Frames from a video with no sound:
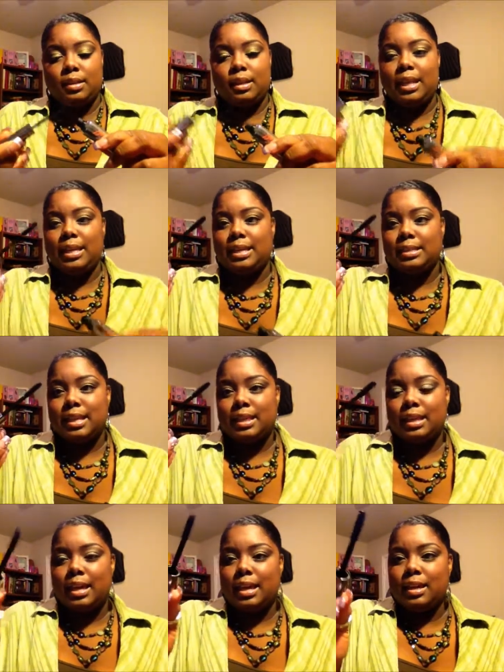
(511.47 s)
thingies at
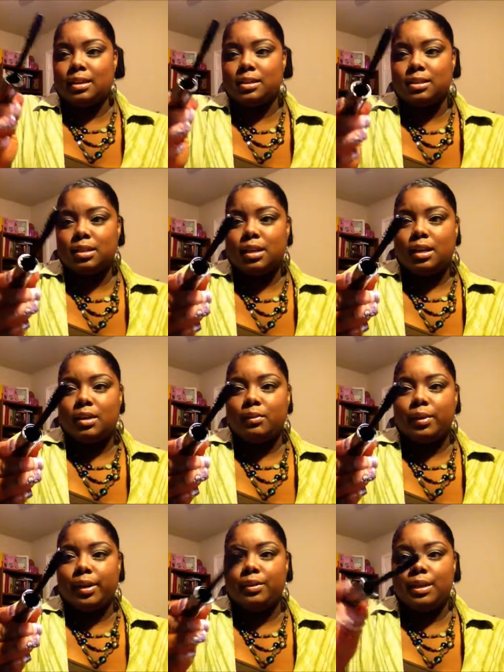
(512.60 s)
the end
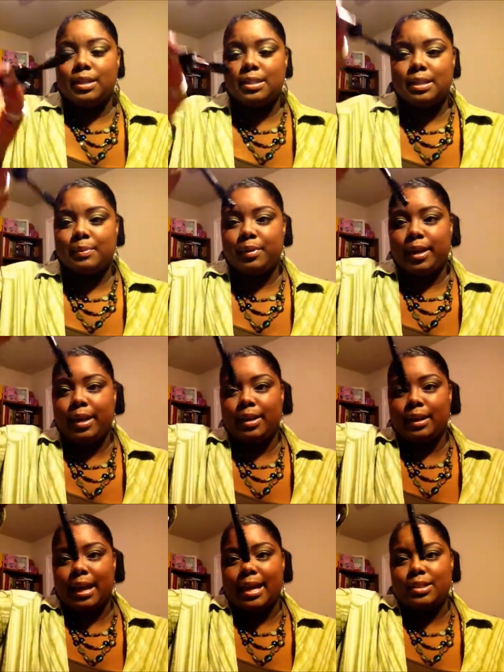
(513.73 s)
where you can separate your
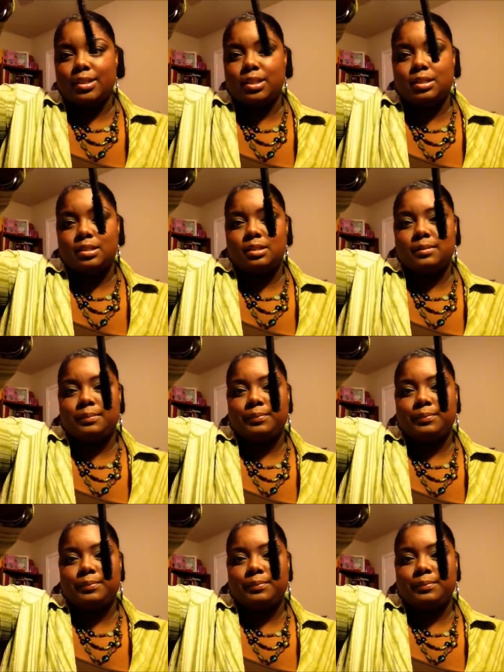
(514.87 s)
lashes.